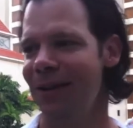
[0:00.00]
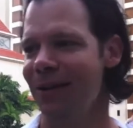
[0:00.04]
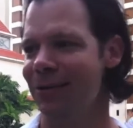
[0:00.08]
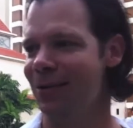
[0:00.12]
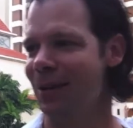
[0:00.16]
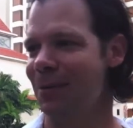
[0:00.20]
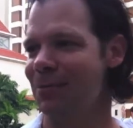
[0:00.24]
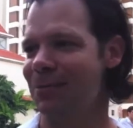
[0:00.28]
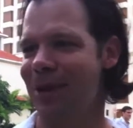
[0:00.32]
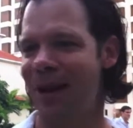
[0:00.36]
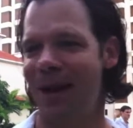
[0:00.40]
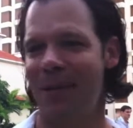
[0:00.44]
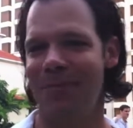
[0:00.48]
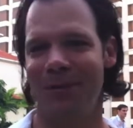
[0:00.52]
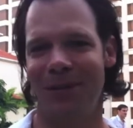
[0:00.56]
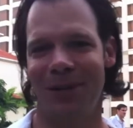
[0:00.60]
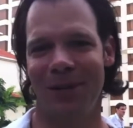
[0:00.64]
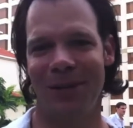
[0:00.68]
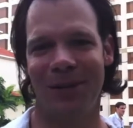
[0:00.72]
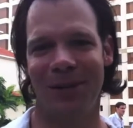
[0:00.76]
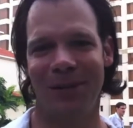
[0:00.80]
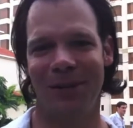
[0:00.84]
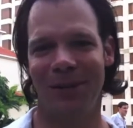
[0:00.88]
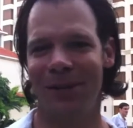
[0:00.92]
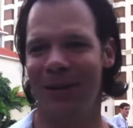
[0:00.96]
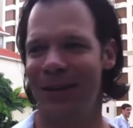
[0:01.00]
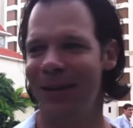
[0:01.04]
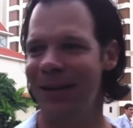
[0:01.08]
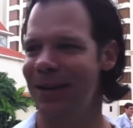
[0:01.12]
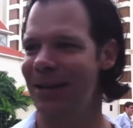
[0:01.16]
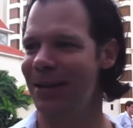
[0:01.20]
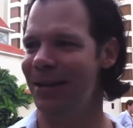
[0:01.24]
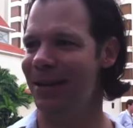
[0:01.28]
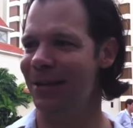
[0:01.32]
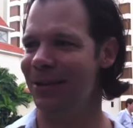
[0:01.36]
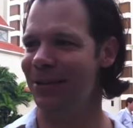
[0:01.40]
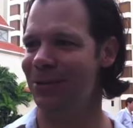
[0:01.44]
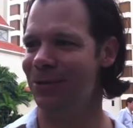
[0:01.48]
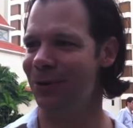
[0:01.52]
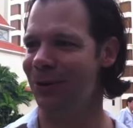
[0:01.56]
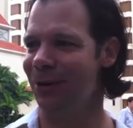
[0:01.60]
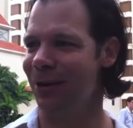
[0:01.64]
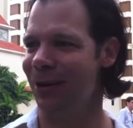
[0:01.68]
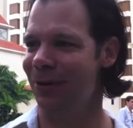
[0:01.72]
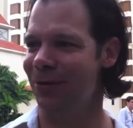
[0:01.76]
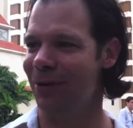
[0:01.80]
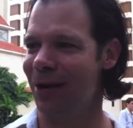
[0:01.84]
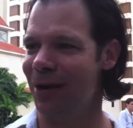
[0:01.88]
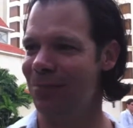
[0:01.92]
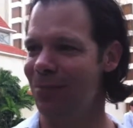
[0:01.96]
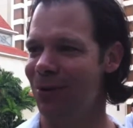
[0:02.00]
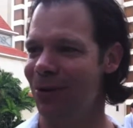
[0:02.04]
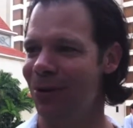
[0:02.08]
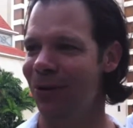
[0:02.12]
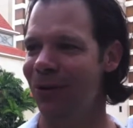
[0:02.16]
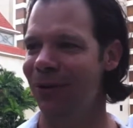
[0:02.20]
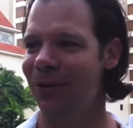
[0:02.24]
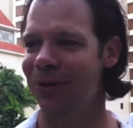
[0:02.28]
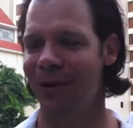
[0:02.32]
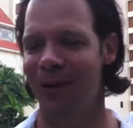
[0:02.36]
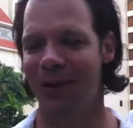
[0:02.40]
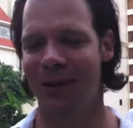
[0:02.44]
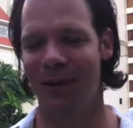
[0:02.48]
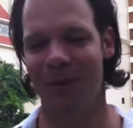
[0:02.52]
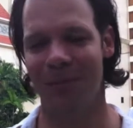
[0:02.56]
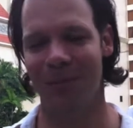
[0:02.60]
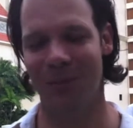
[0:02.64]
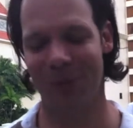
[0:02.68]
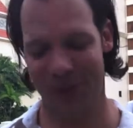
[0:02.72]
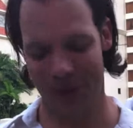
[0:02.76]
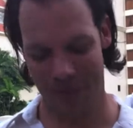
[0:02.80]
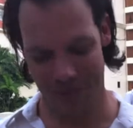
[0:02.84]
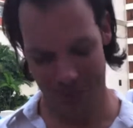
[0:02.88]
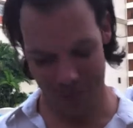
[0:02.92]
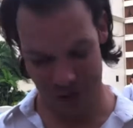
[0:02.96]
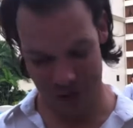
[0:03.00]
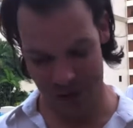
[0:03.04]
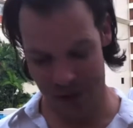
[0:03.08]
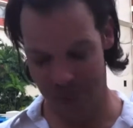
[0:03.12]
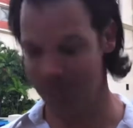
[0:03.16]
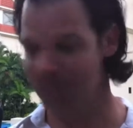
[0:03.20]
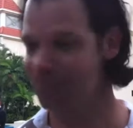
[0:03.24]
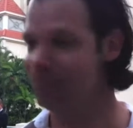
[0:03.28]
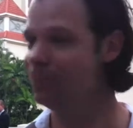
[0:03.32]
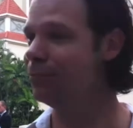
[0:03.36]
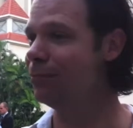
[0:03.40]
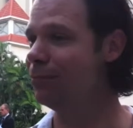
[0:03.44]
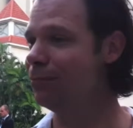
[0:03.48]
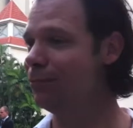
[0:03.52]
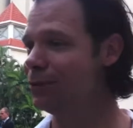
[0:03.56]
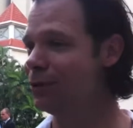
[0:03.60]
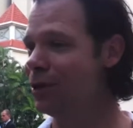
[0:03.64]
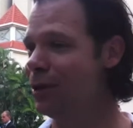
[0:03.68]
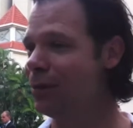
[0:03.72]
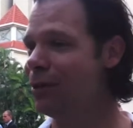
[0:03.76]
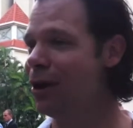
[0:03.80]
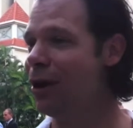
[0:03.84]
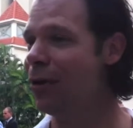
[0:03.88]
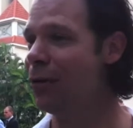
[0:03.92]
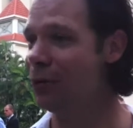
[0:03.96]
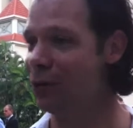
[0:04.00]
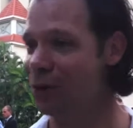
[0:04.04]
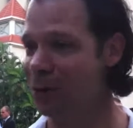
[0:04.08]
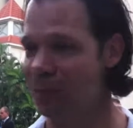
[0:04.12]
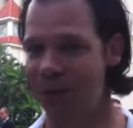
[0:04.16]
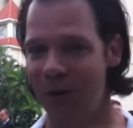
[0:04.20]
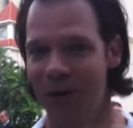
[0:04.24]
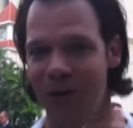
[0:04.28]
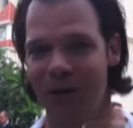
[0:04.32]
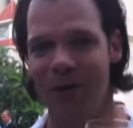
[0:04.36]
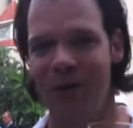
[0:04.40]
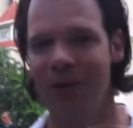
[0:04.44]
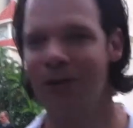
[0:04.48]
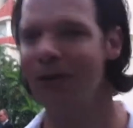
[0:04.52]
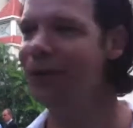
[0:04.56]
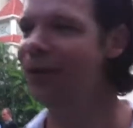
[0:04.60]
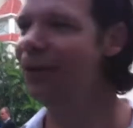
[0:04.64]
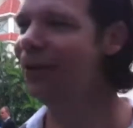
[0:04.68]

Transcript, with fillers: Sometimes they're uh, eating, drinking Red Bull. Um, some, some some go with the beer.